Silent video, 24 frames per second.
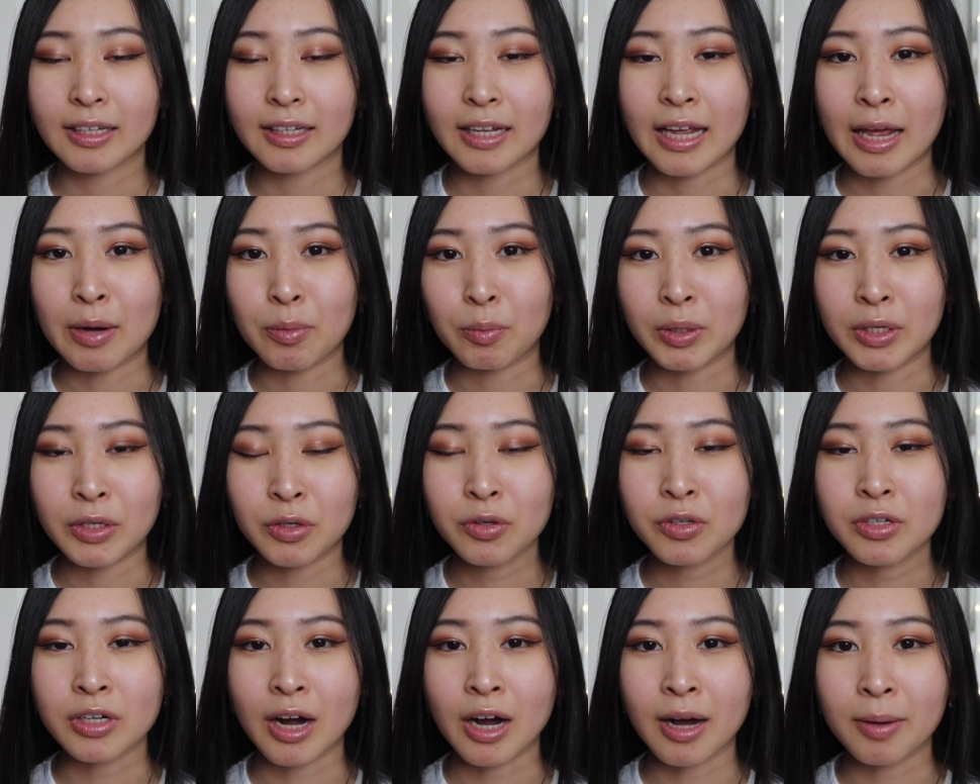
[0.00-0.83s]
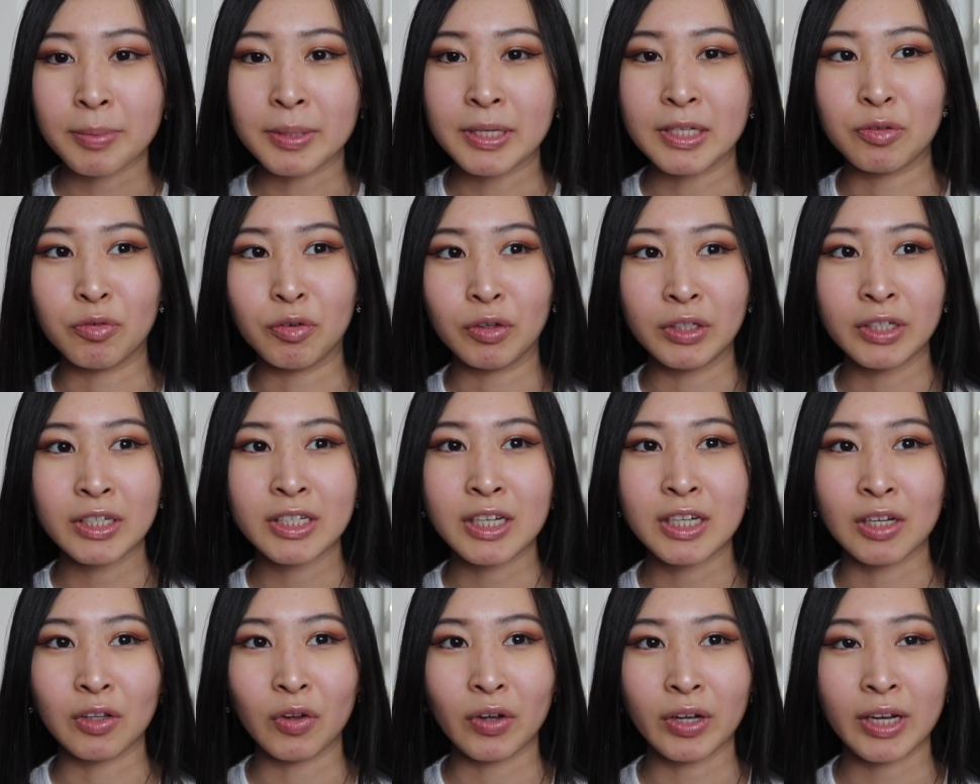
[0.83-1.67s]
And when your job is really
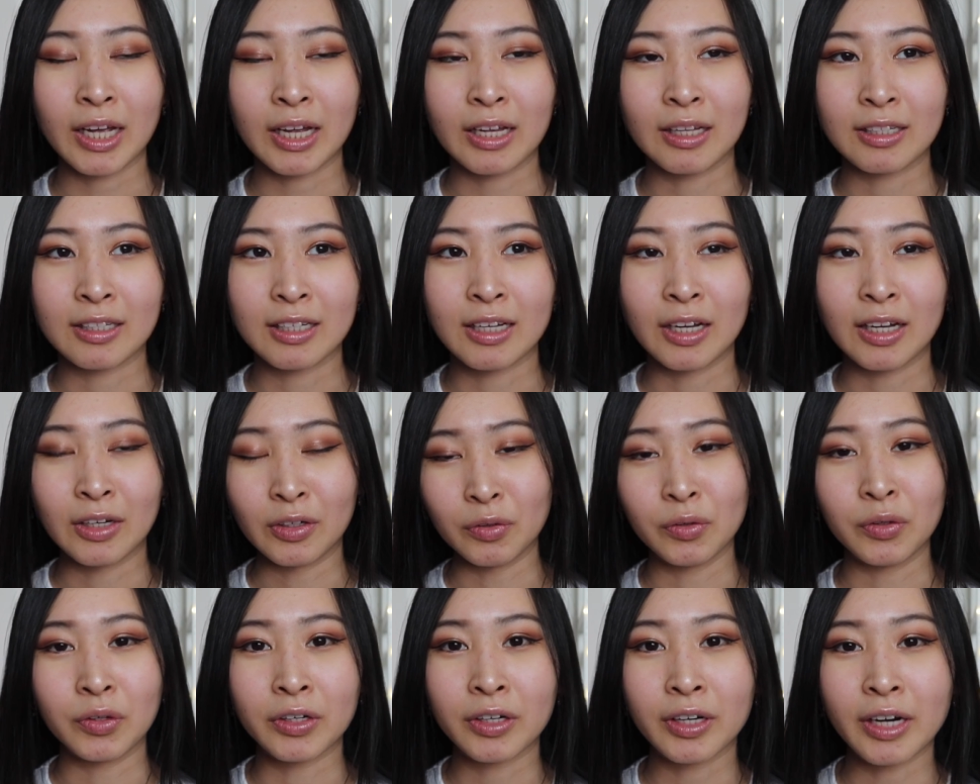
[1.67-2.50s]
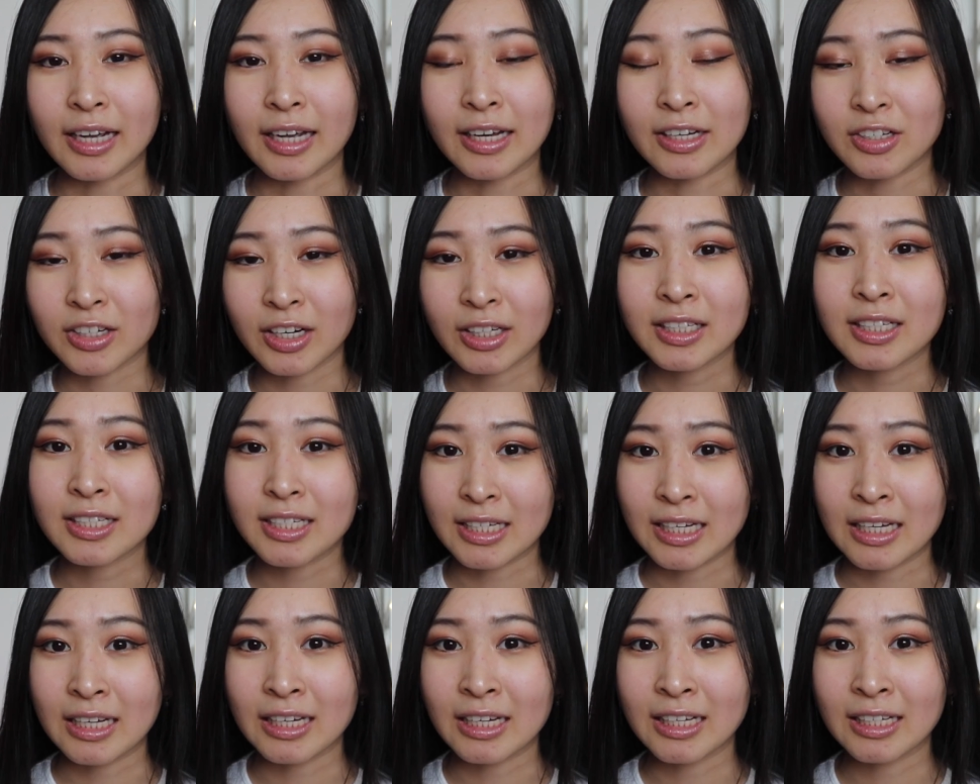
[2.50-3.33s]
to look at an alert and check to
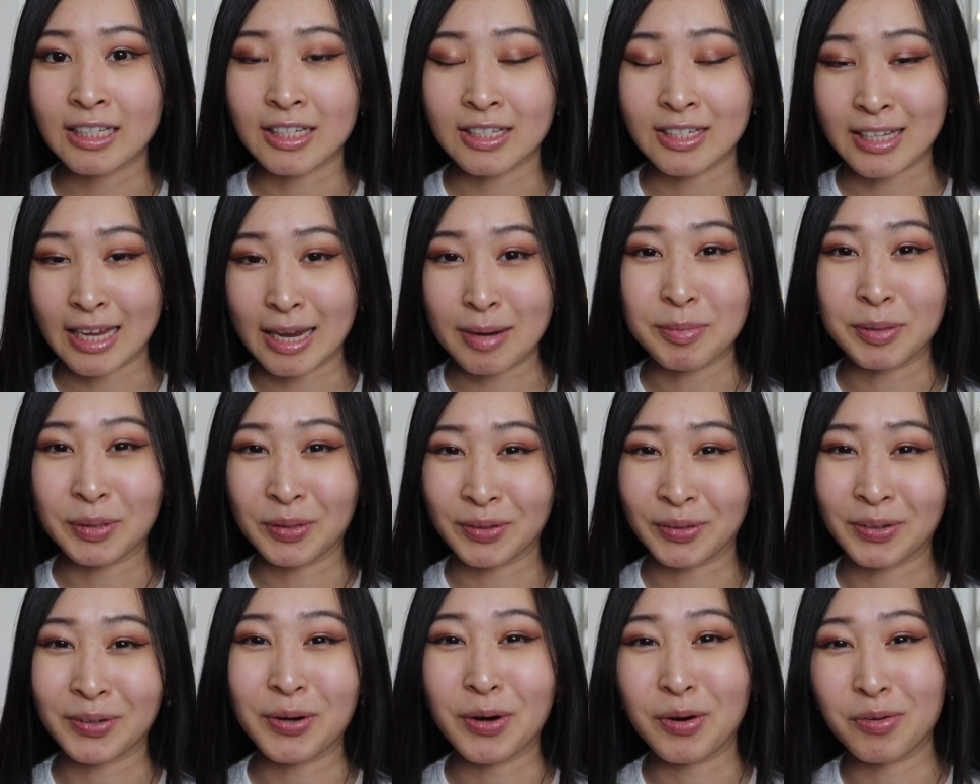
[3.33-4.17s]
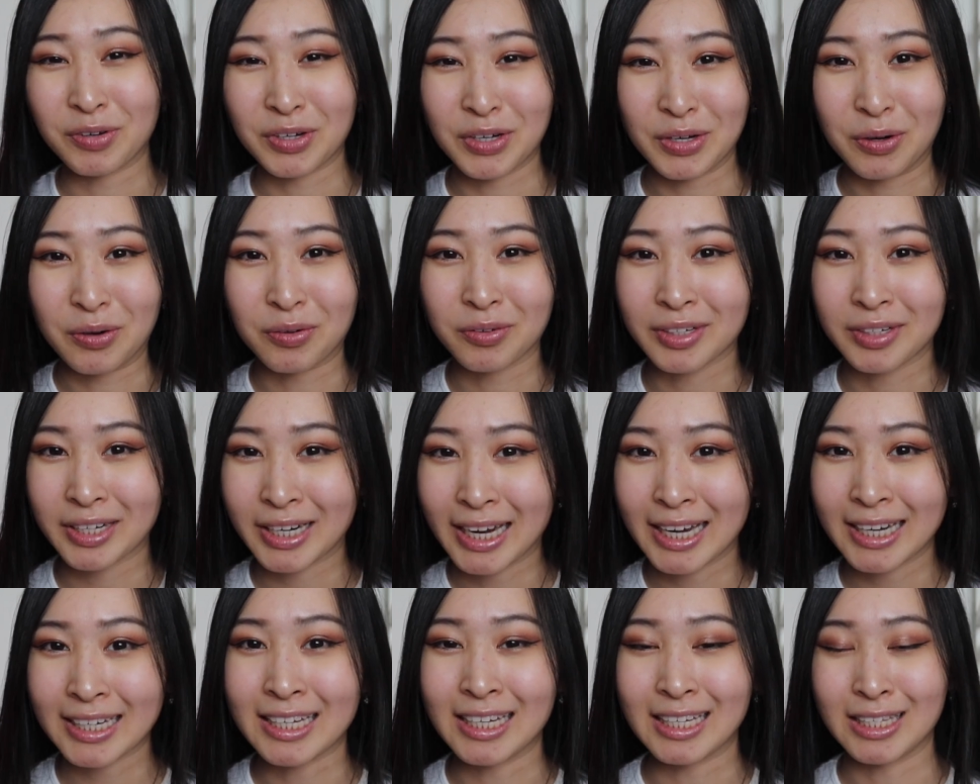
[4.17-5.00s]
see the same alert over and over
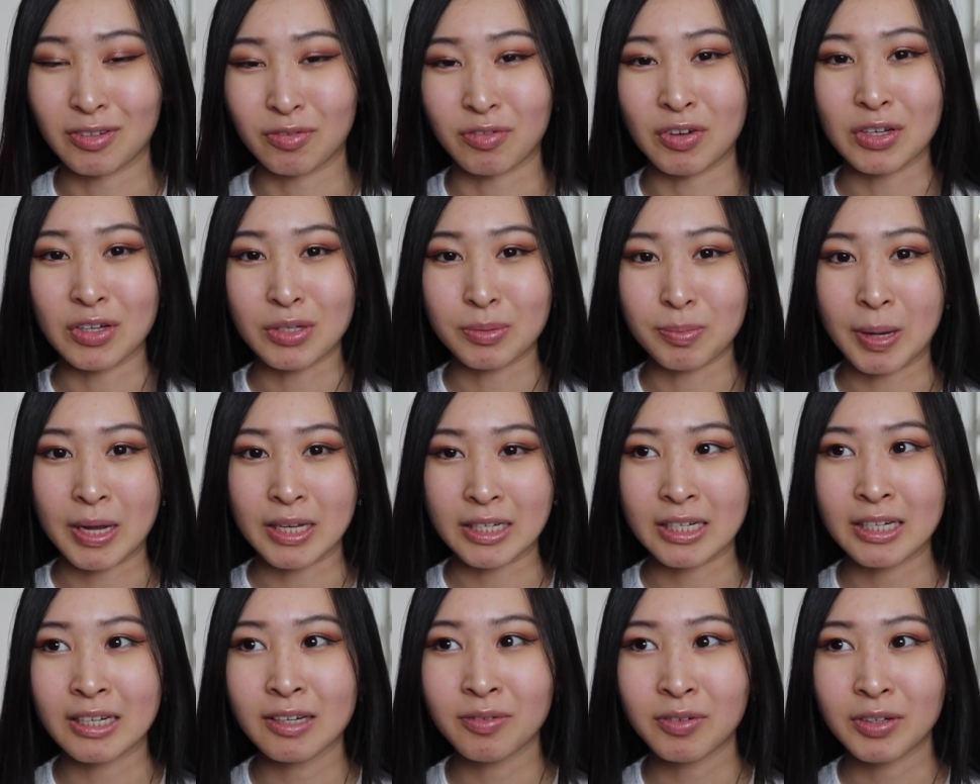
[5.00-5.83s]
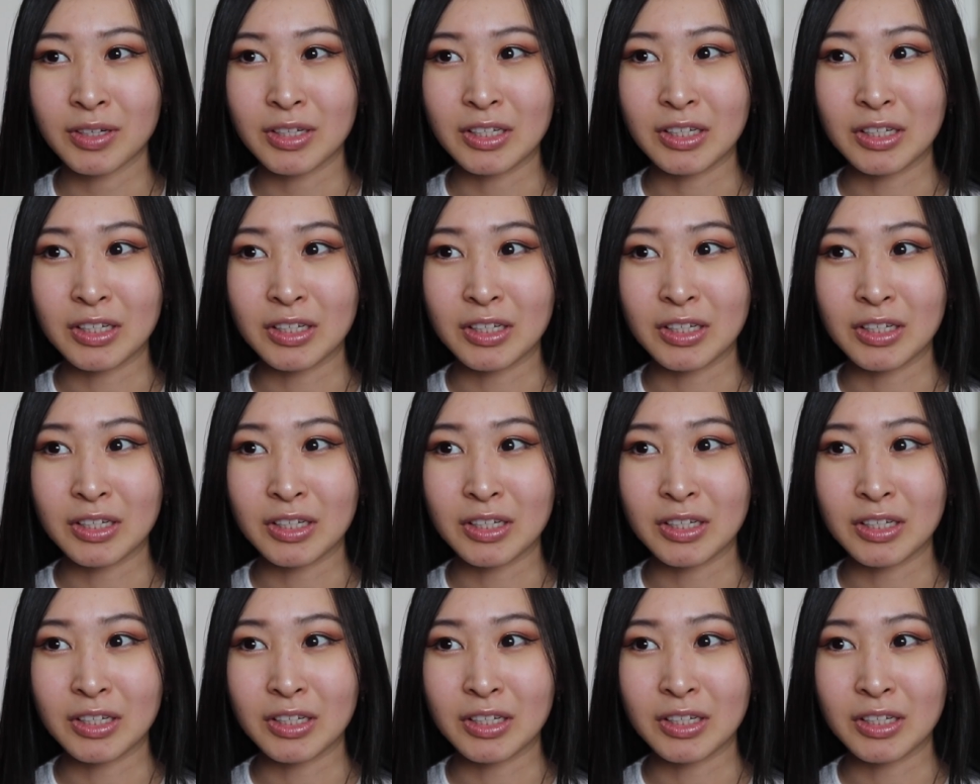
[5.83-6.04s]
again is a false positive,